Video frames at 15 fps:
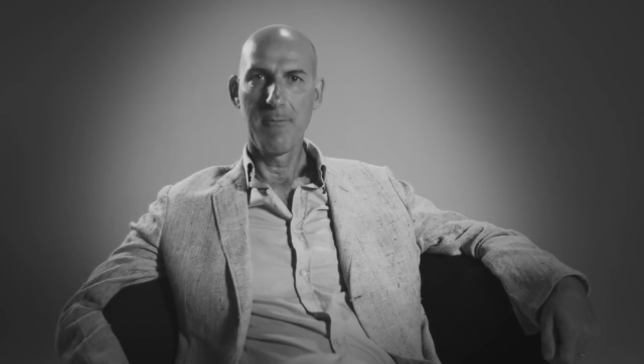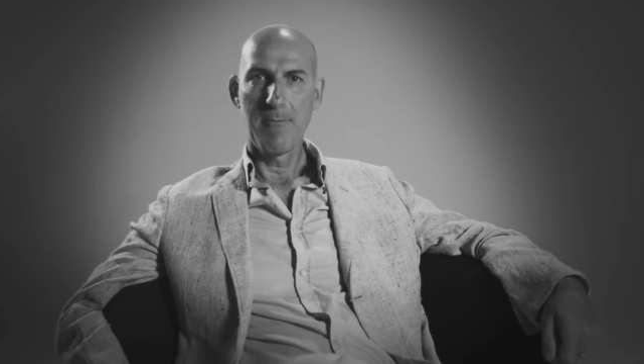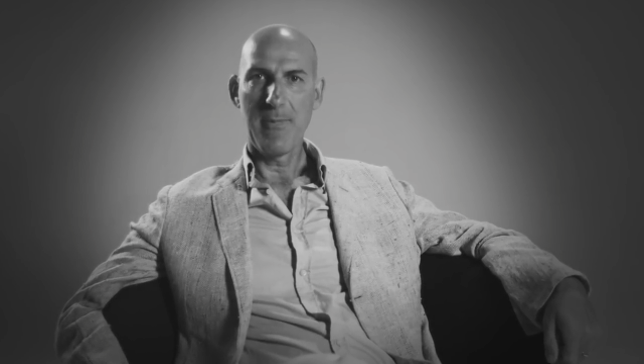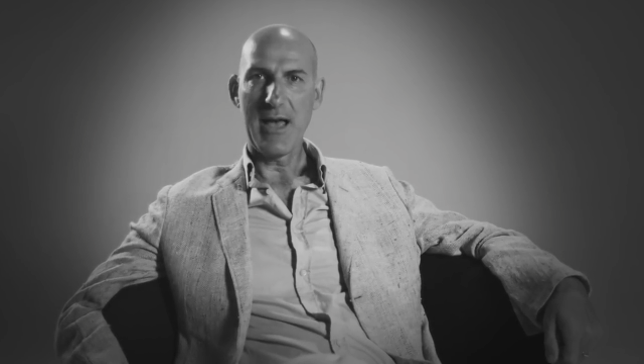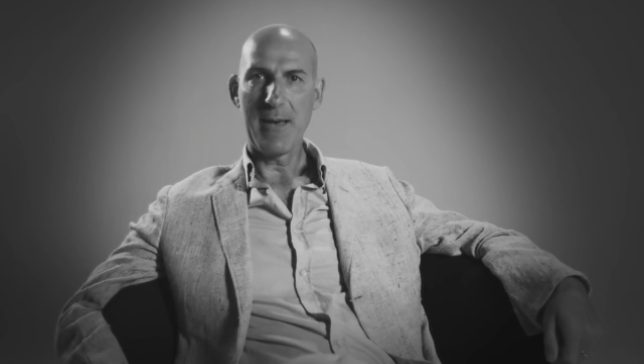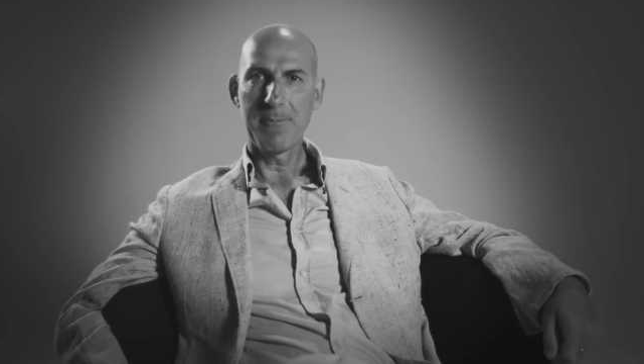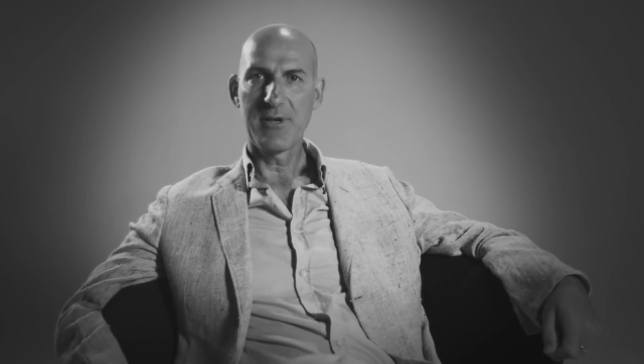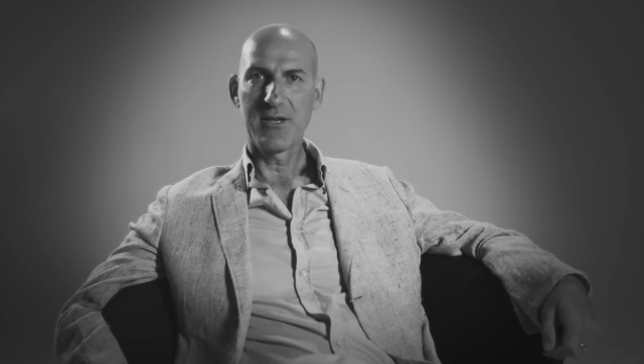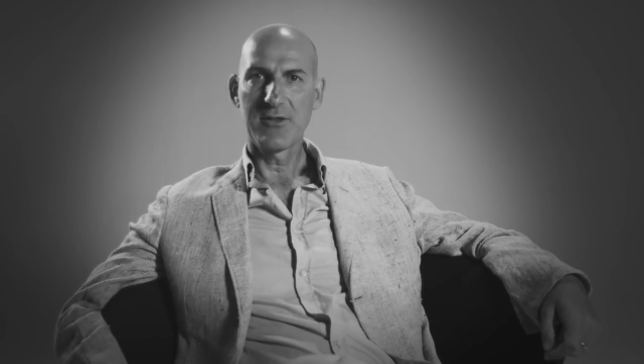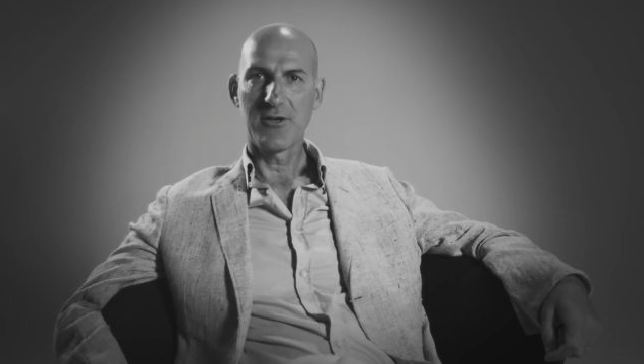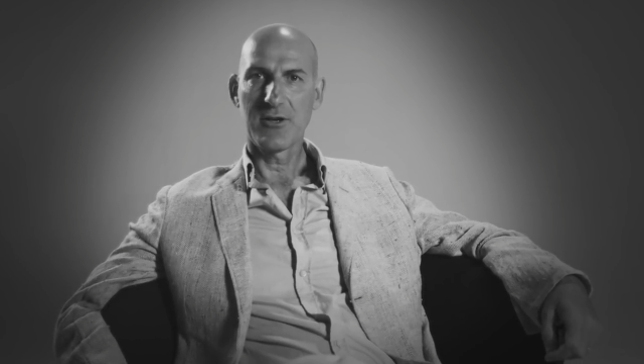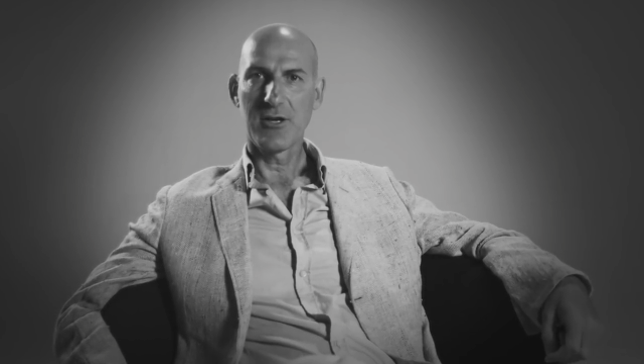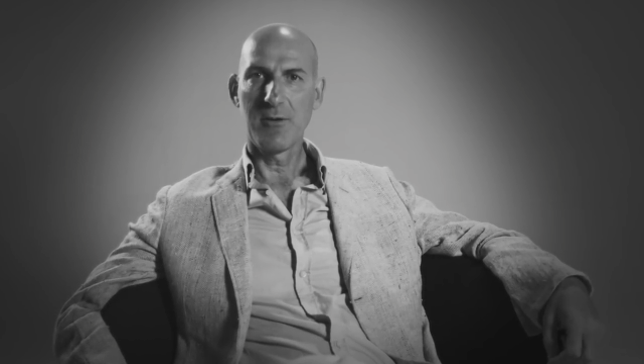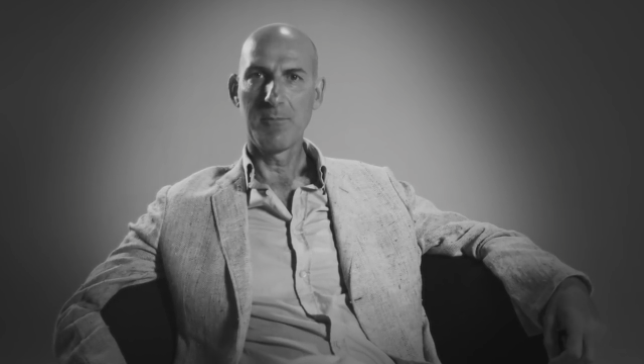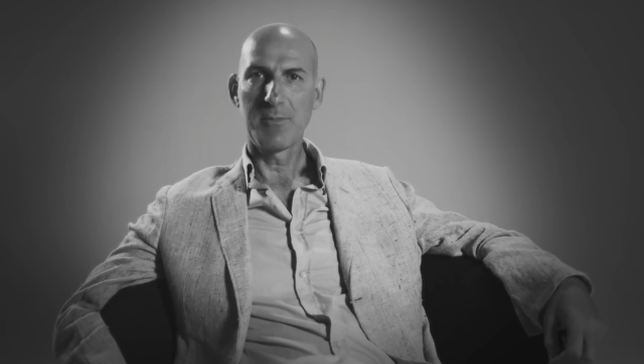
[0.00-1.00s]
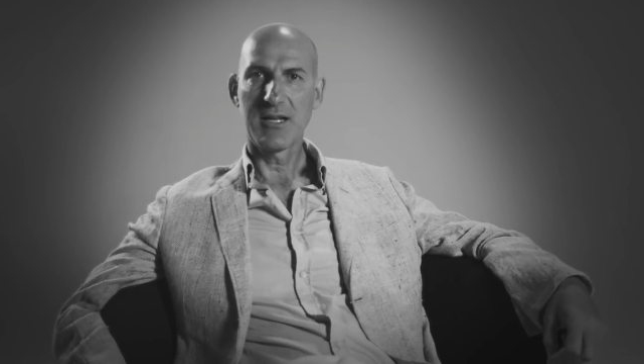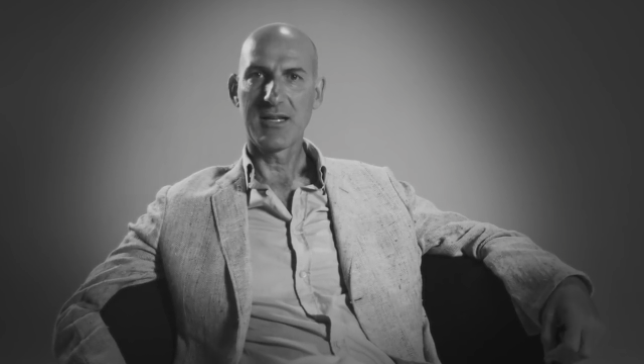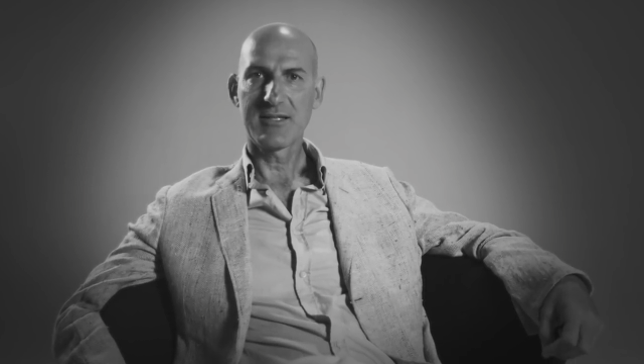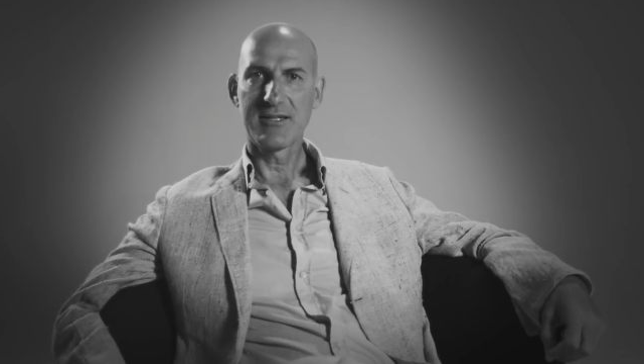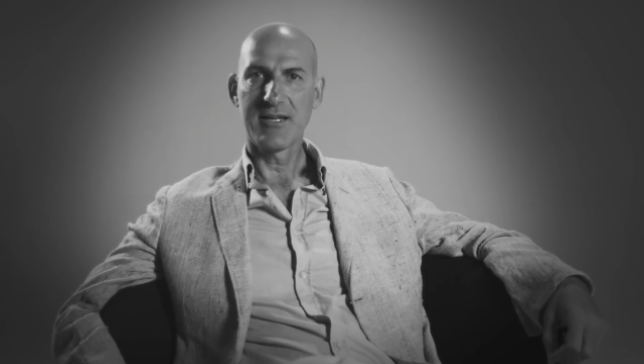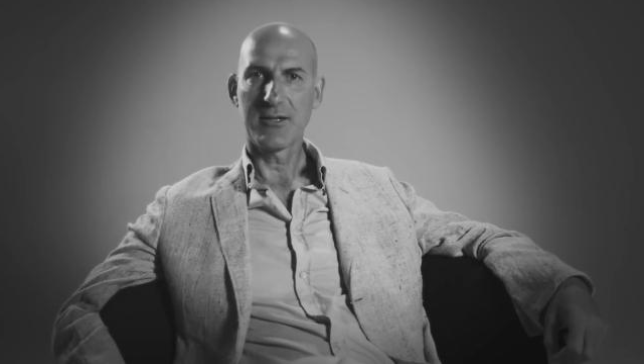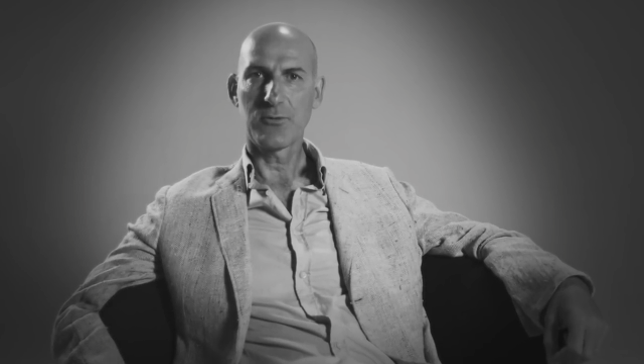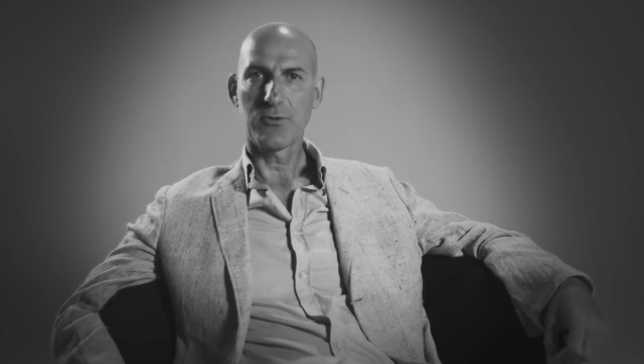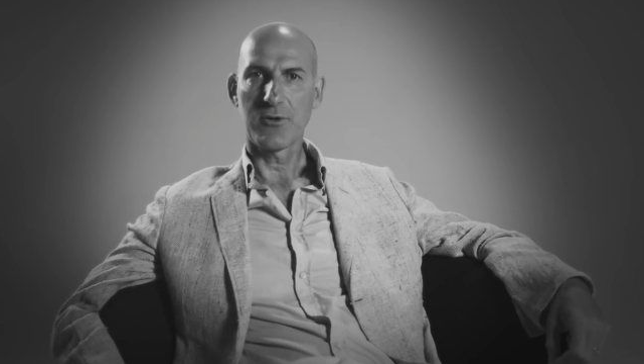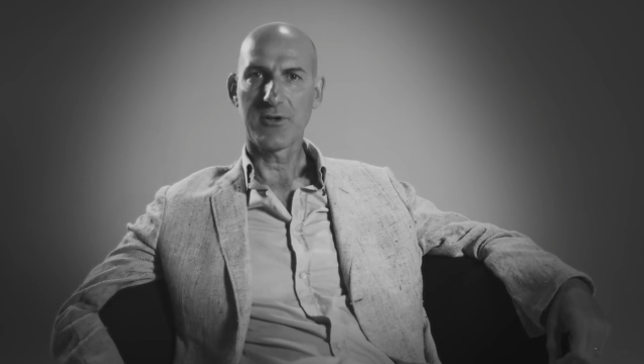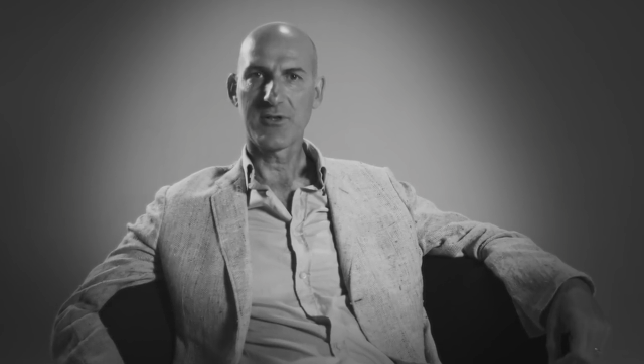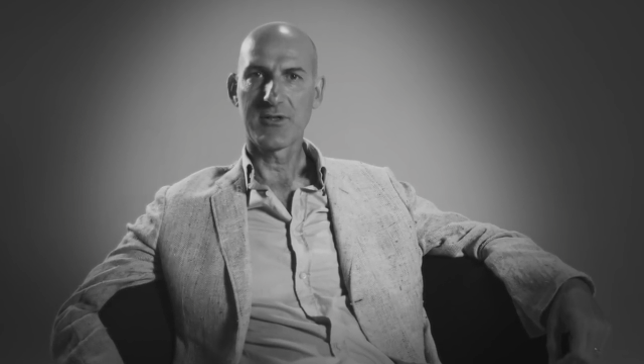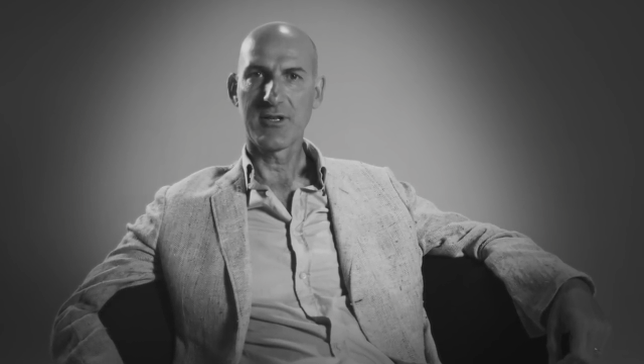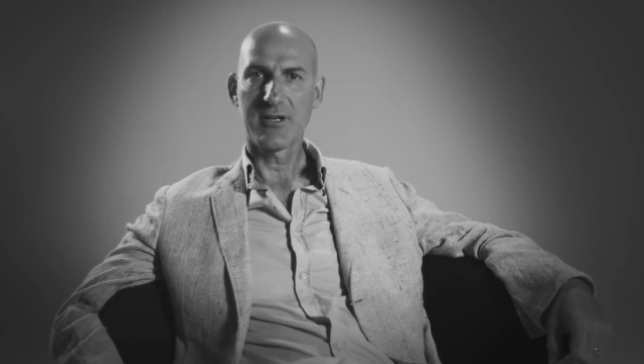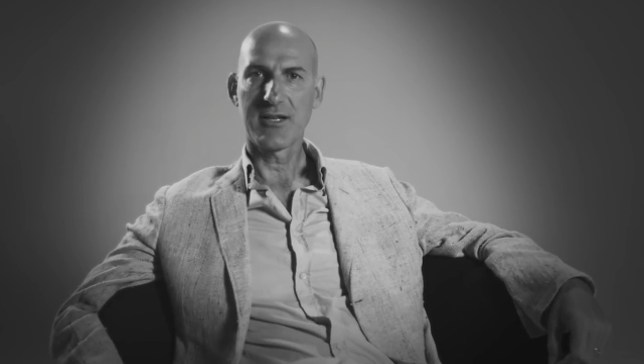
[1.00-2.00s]
mapping the complex
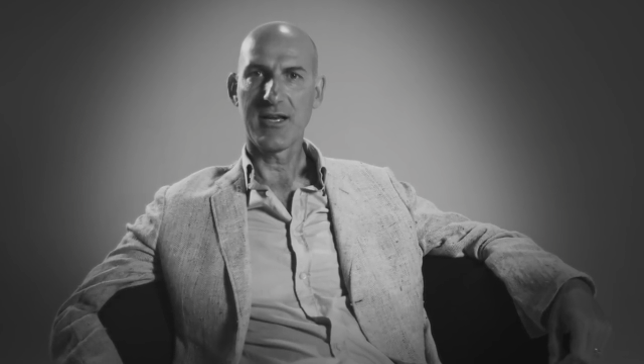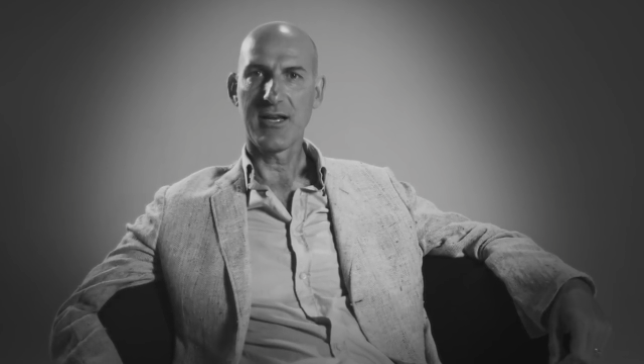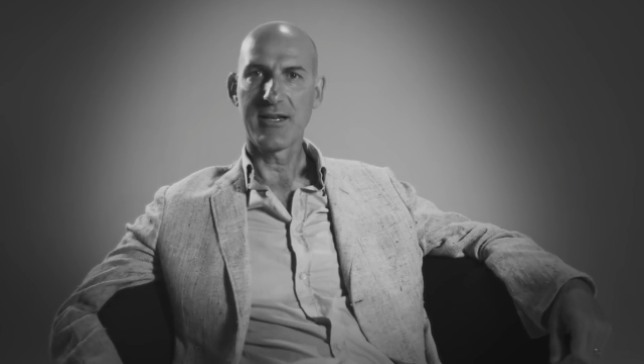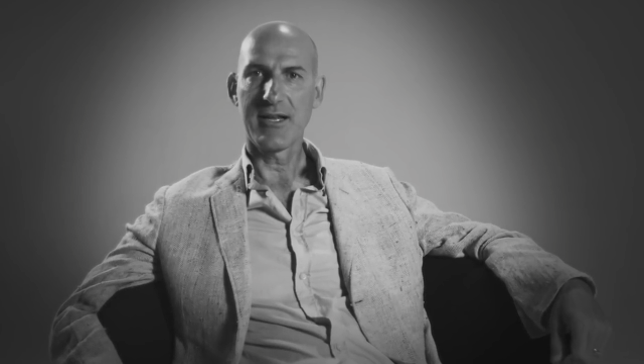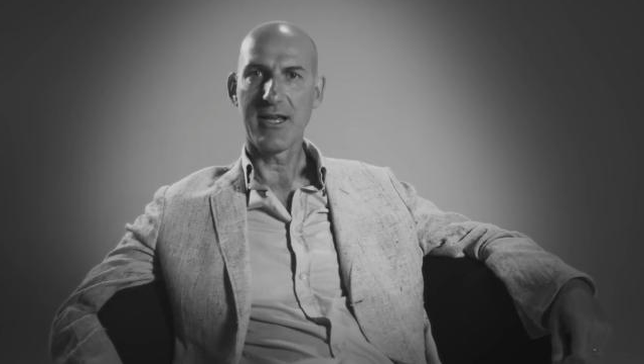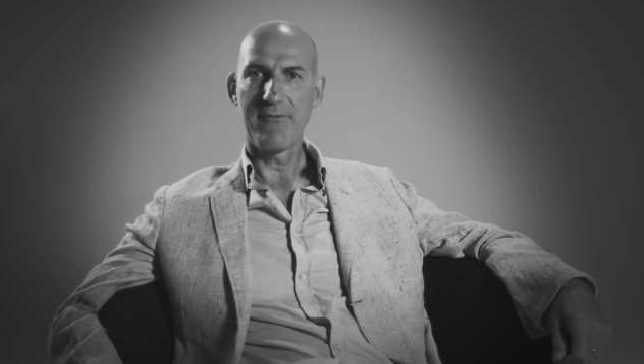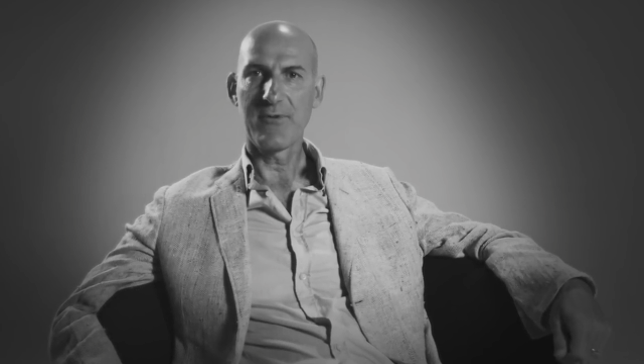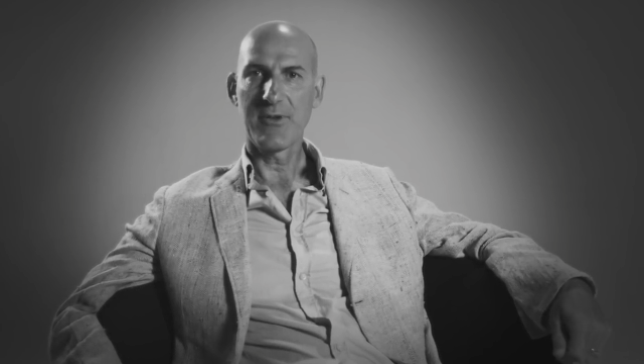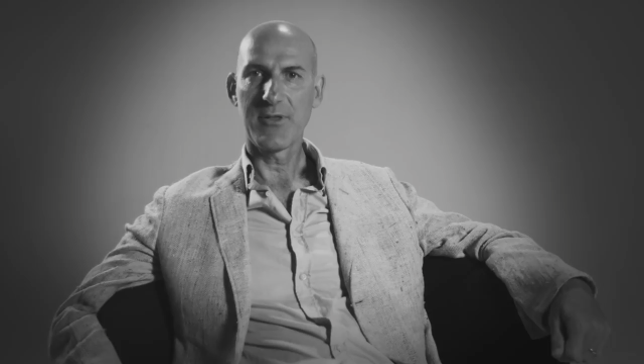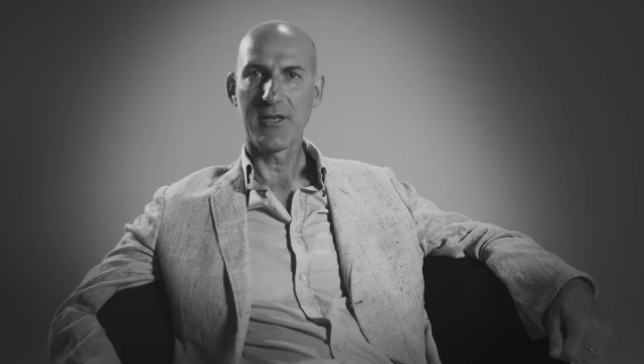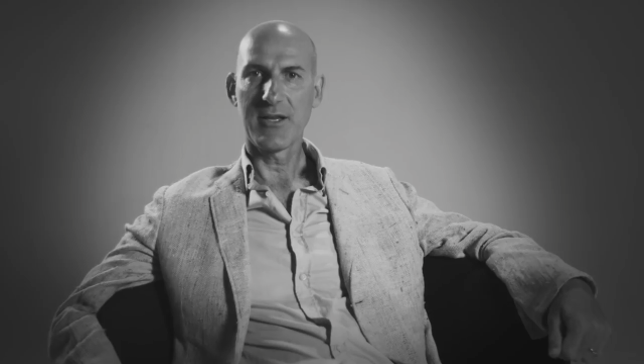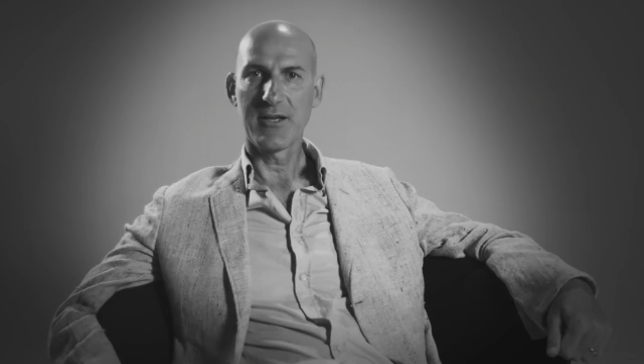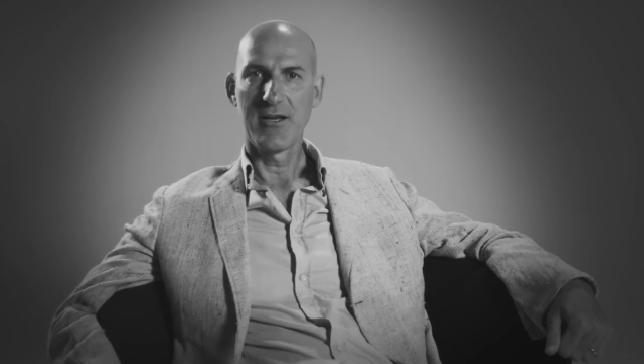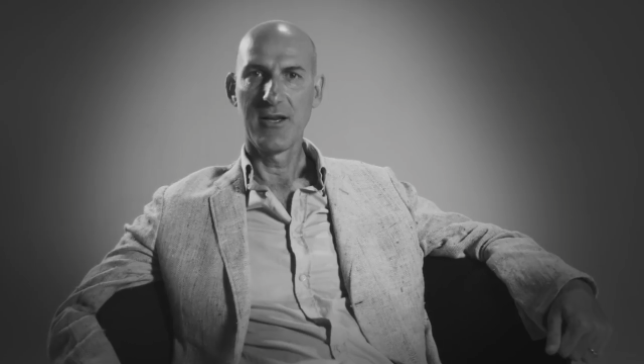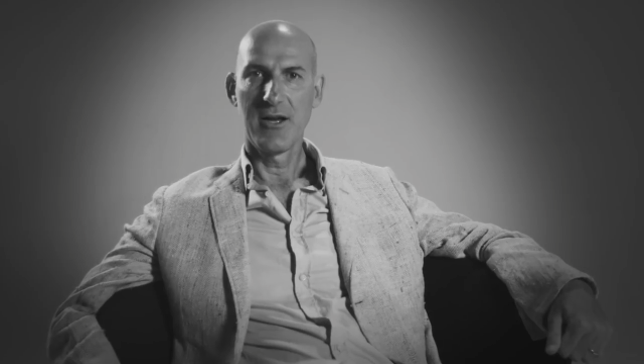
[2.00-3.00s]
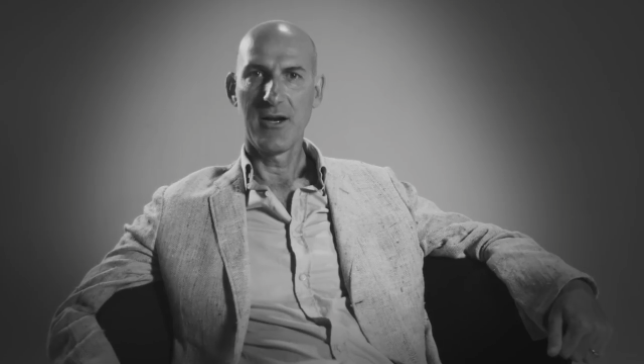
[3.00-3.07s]
networks that guide everything